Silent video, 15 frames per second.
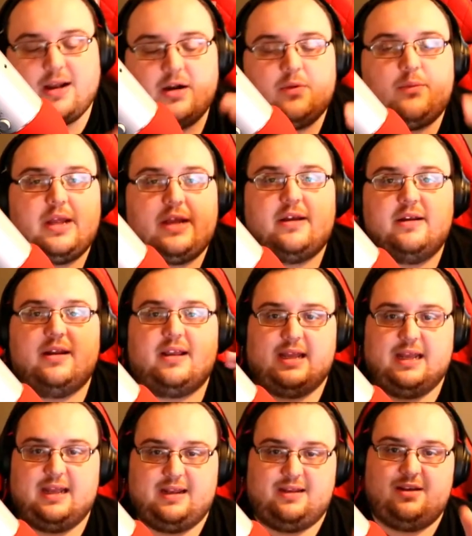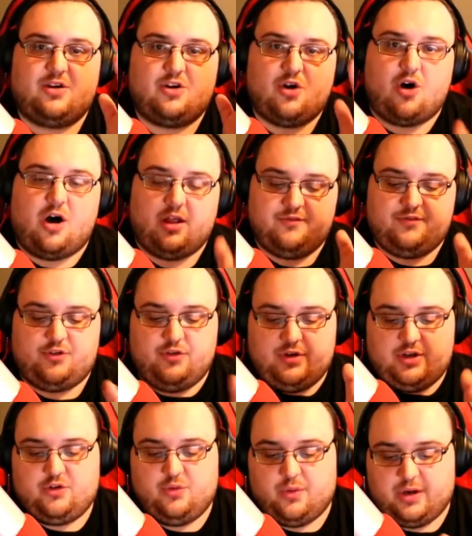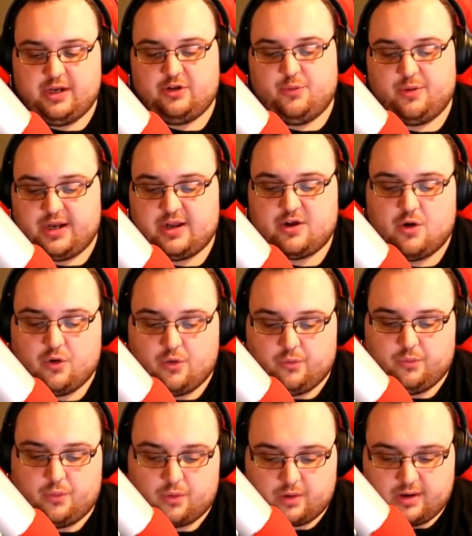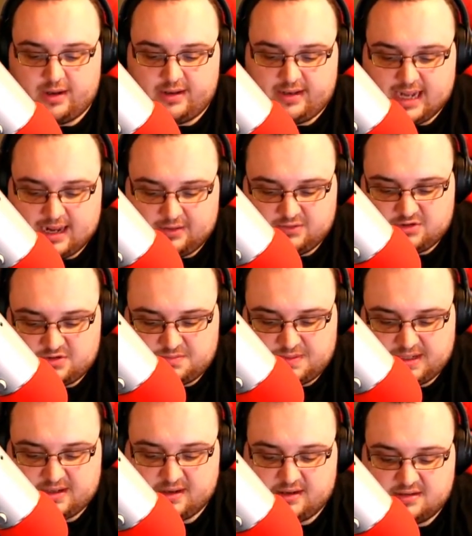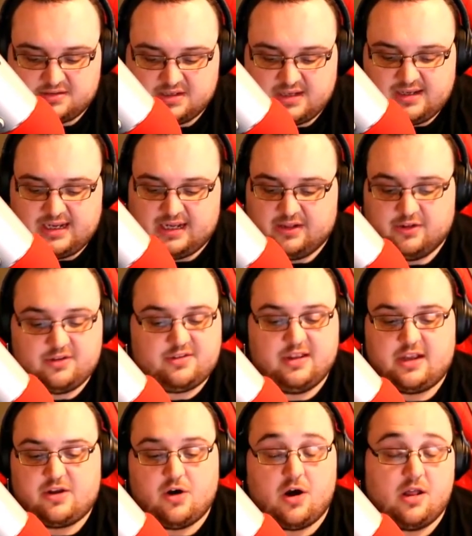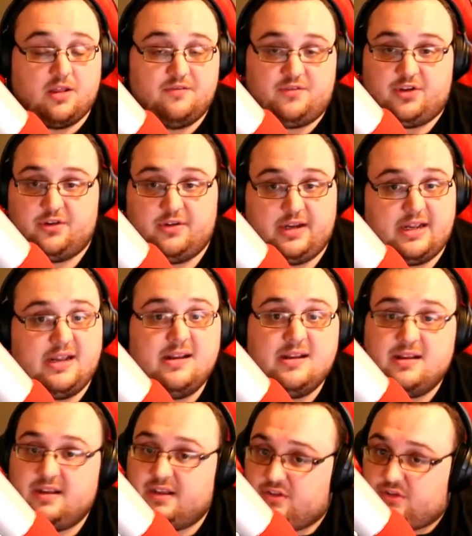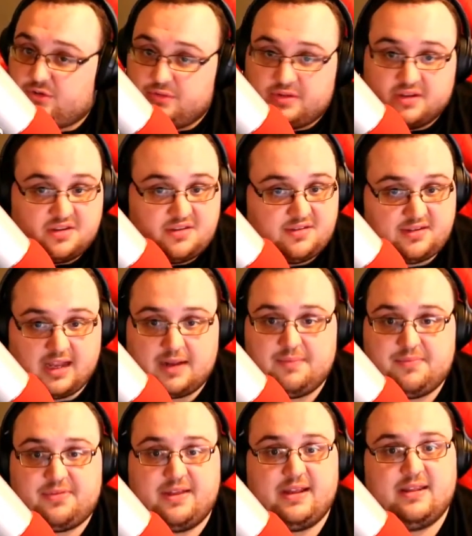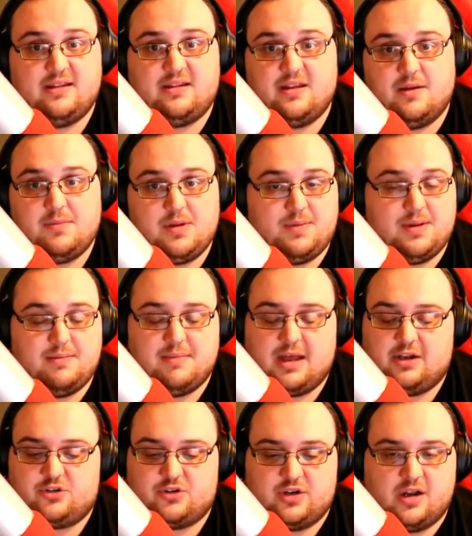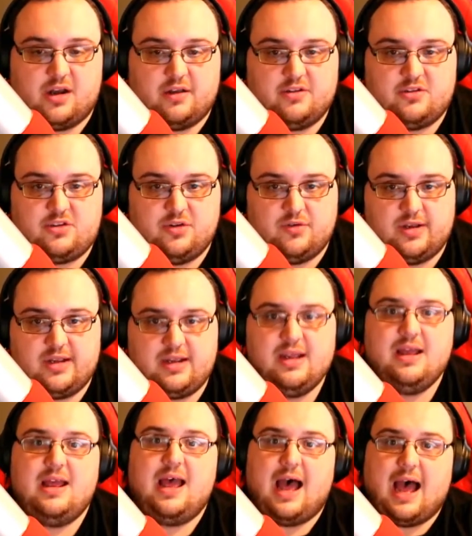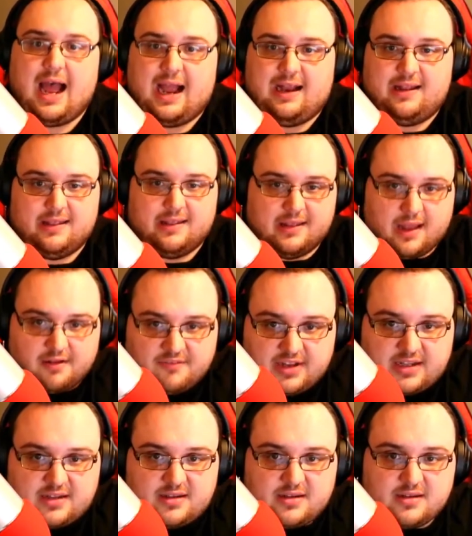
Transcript: we going to get Call of Duty 2020 Cold War announced? Because it looks like Call of Duty is doing the same thing that WB Montreal is doing. I love it.